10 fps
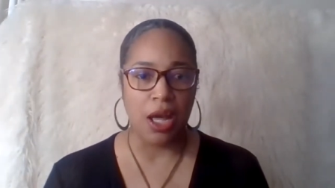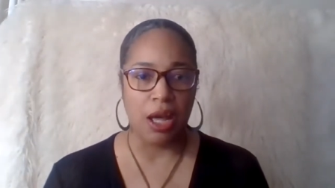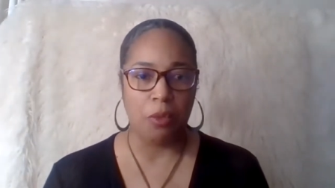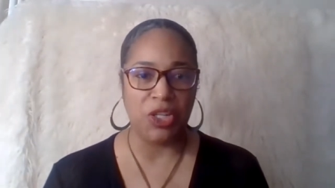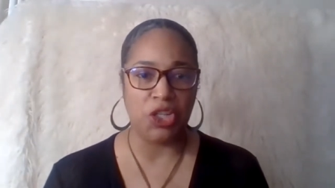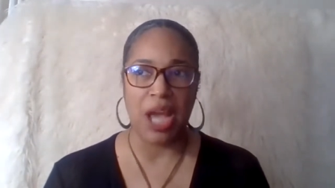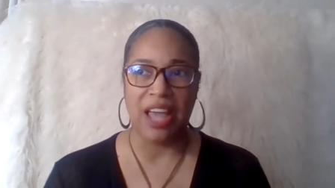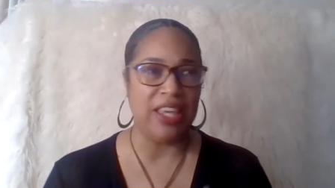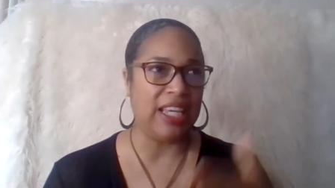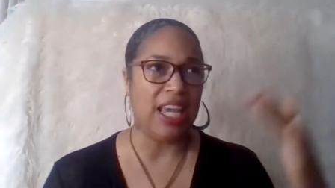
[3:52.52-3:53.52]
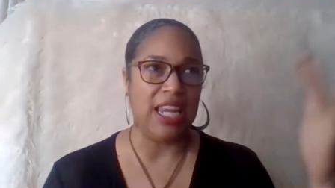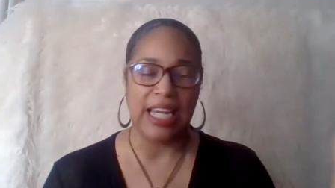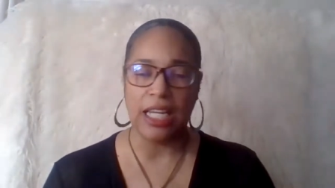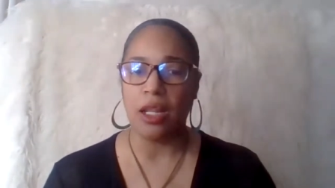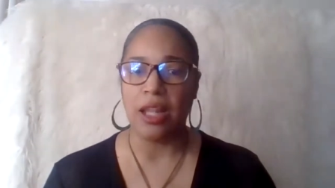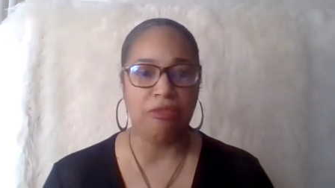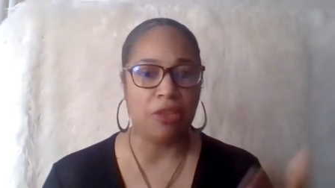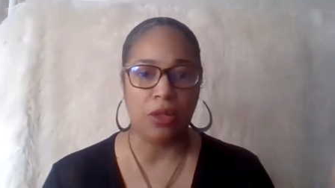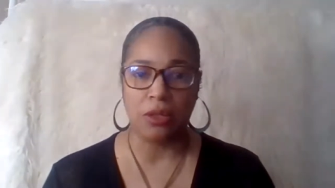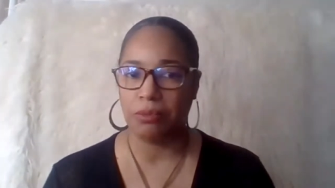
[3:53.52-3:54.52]
which I think at any
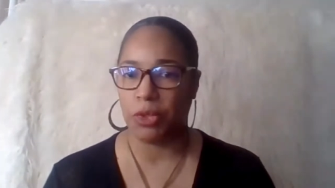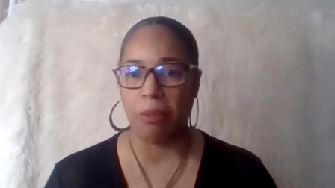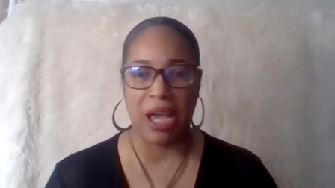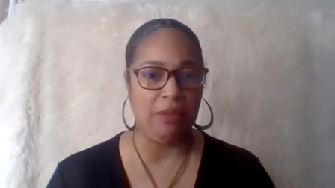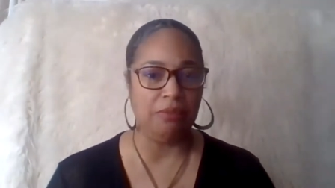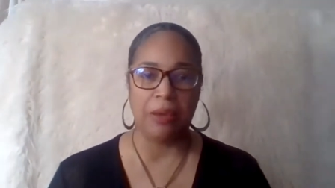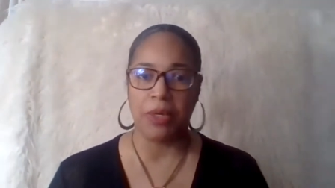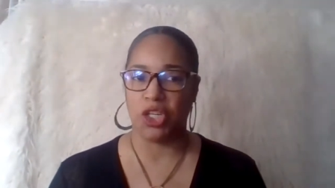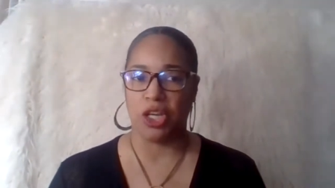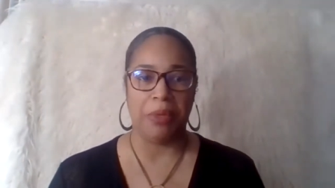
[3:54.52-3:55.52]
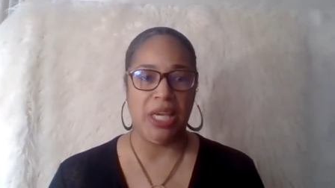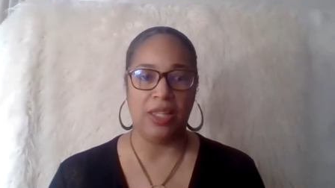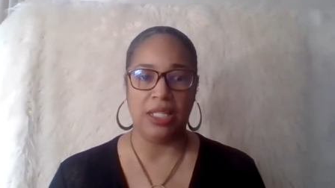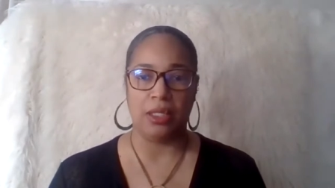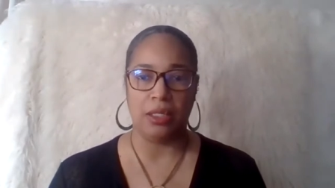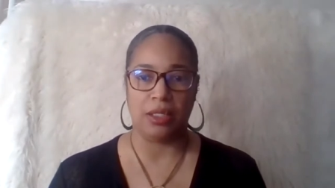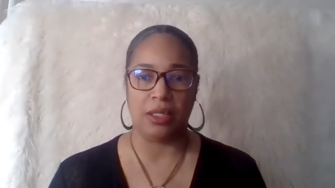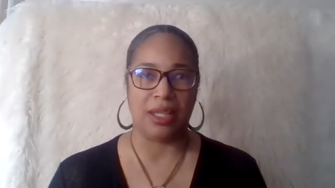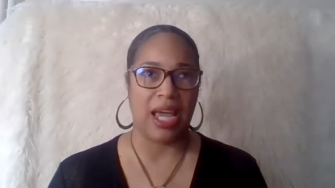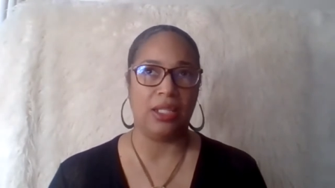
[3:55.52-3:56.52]
level you might be able to jump in. This is
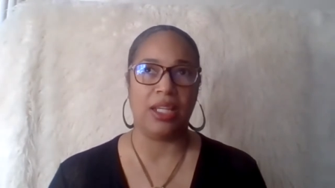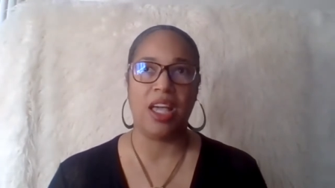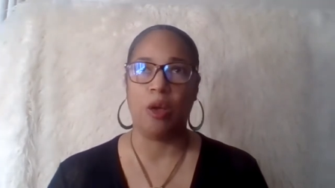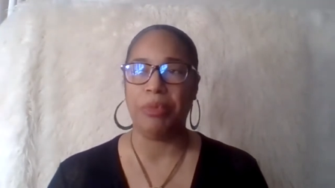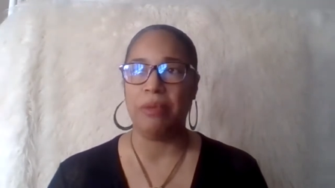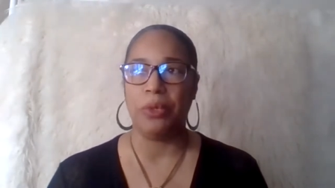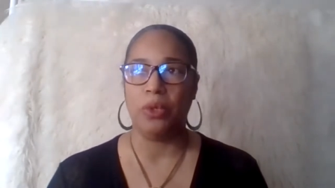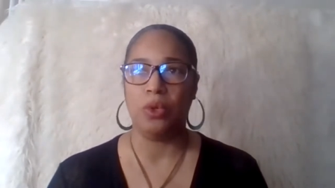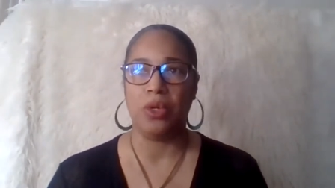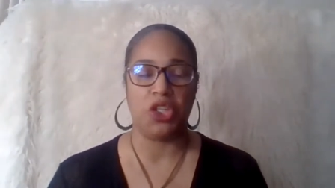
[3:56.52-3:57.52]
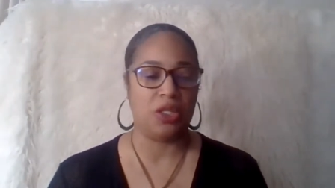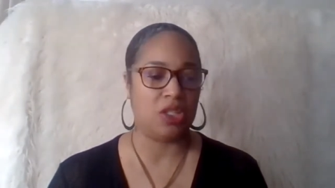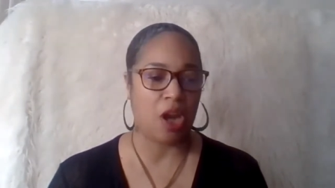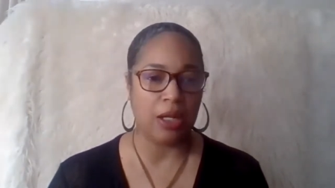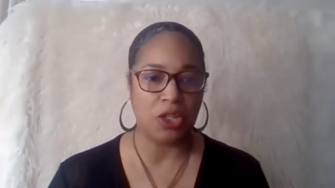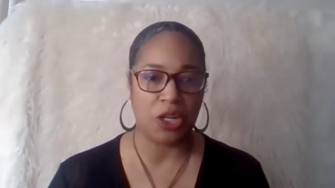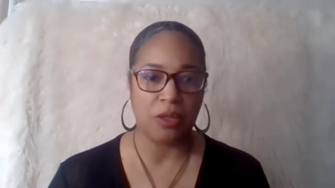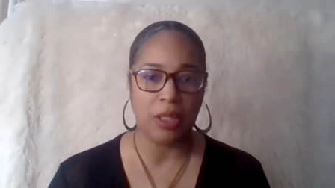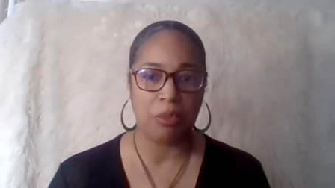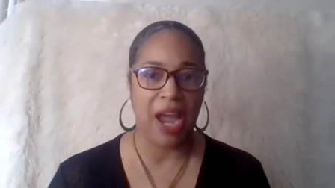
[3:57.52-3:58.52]
designed to help people who are just starting a
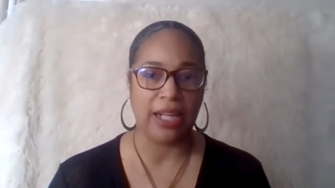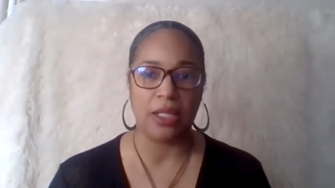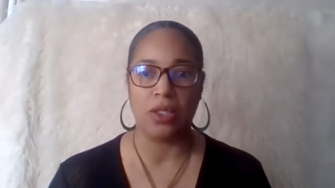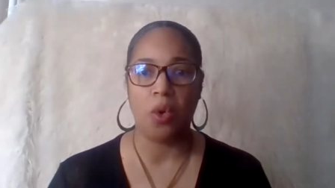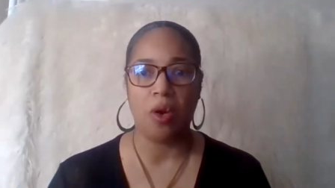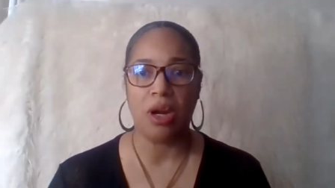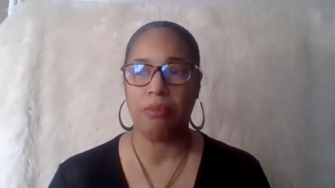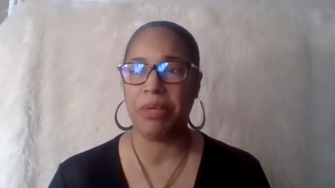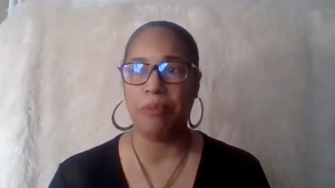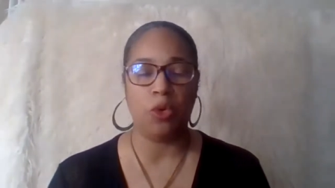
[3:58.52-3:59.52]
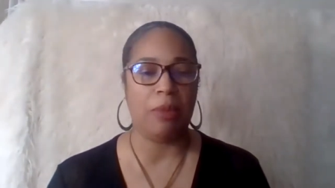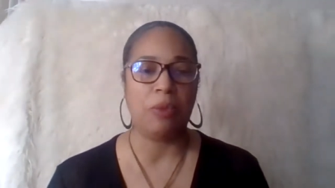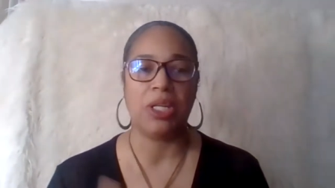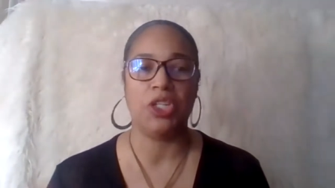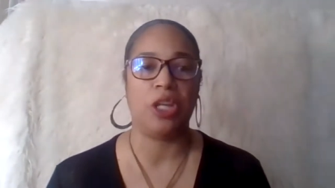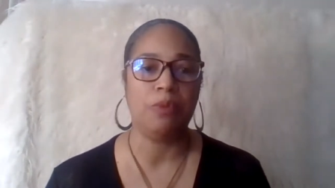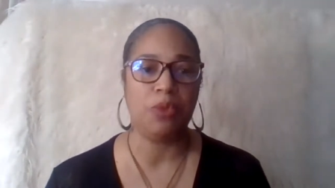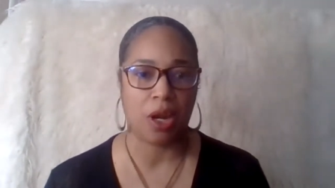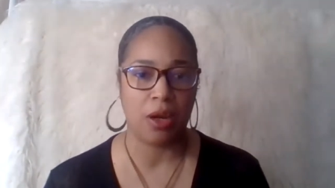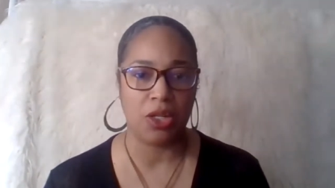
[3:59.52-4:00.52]
journaling practice or people who may want to jumpstart a